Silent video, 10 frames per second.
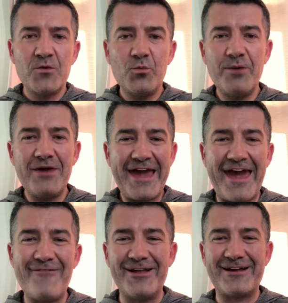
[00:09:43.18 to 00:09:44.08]
when we
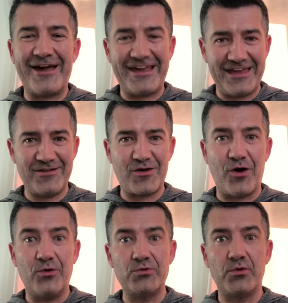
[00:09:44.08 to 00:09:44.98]
have like a head
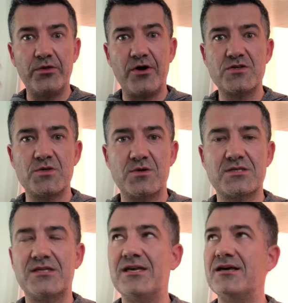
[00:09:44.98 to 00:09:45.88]
cold or those
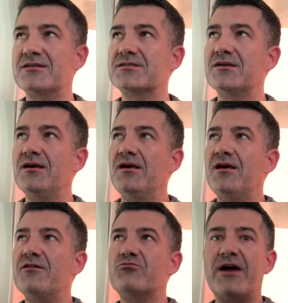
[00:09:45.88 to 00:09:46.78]
sorts of things,
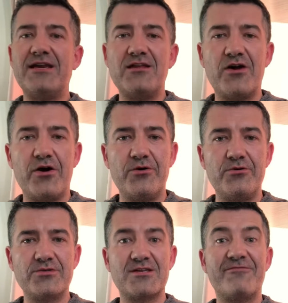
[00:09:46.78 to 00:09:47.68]
runny
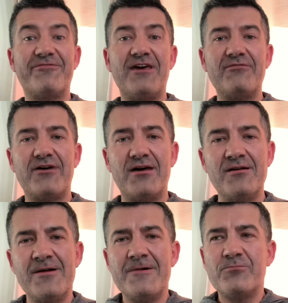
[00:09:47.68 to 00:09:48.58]
nose, fever,
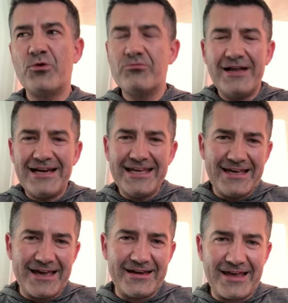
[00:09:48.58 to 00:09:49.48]
we're
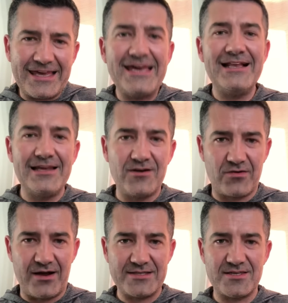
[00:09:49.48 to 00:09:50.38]
really in a healing
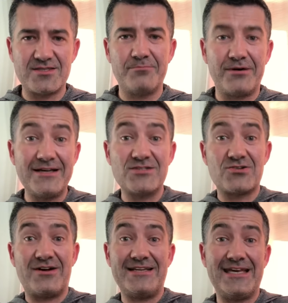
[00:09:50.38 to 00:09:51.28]
crisis. The body's
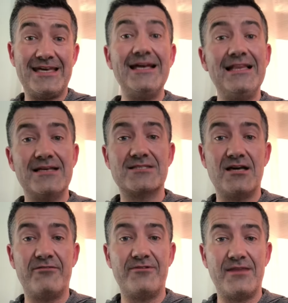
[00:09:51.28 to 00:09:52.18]
trying to heal
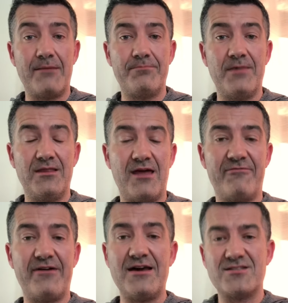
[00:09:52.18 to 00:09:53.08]
itself in that
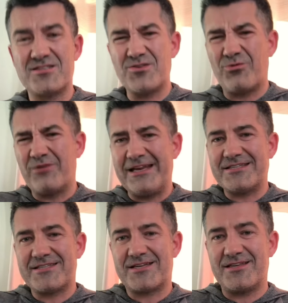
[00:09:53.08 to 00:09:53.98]
phase. It's not really
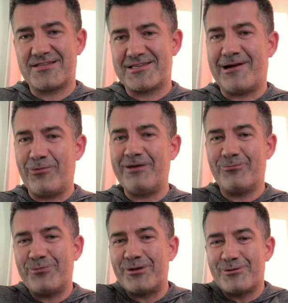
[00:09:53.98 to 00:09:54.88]
sickness like we
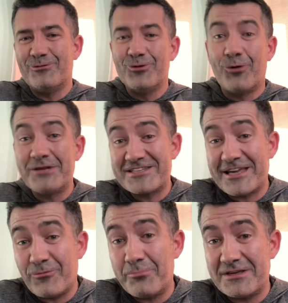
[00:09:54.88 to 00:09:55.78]
would normally
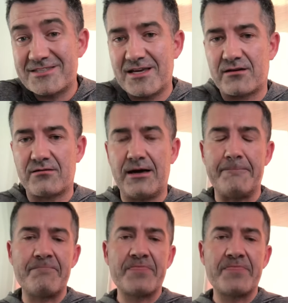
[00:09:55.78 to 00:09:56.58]
say would be sick, right?